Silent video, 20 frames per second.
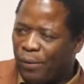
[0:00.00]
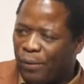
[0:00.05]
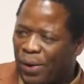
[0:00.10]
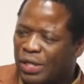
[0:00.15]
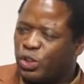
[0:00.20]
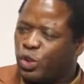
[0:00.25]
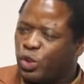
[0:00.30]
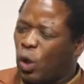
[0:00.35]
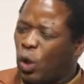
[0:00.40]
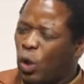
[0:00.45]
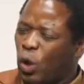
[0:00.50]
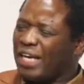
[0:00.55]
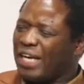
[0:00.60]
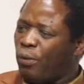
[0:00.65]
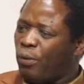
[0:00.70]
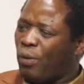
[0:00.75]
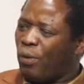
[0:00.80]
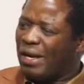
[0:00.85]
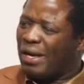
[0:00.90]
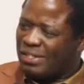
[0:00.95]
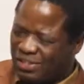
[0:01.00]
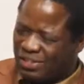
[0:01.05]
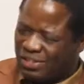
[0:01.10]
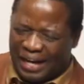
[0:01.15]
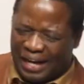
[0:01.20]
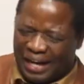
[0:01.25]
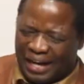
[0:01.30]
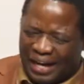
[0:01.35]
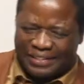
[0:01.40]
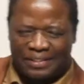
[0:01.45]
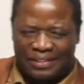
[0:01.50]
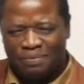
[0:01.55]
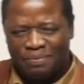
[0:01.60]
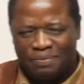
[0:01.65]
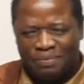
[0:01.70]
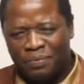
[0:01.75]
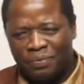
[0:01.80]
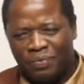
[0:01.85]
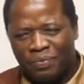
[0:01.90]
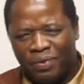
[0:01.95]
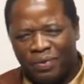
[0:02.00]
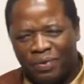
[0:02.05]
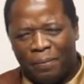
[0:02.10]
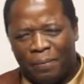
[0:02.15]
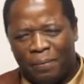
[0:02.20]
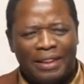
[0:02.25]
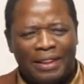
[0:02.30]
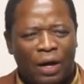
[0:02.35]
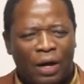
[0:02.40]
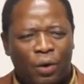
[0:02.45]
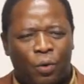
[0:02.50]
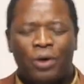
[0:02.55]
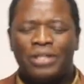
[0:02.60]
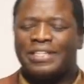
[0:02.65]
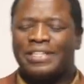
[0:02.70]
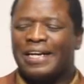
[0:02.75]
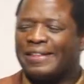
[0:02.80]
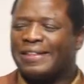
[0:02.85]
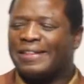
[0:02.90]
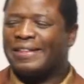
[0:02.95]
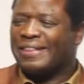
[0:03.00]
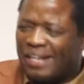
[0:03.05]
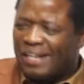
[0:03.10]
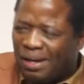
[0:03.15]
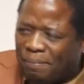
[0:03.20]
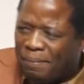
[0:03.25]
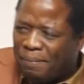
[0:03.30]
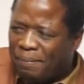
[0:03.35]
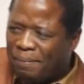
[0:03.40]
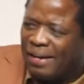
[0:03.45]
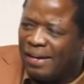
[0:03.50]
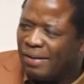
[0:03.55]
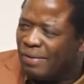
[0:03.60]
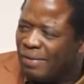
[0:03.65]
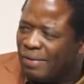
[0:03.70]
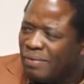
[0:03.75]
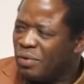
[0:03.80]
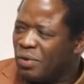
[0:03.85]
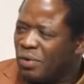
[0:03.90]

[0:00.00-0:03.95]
When Jordan was shut, Brother God had three men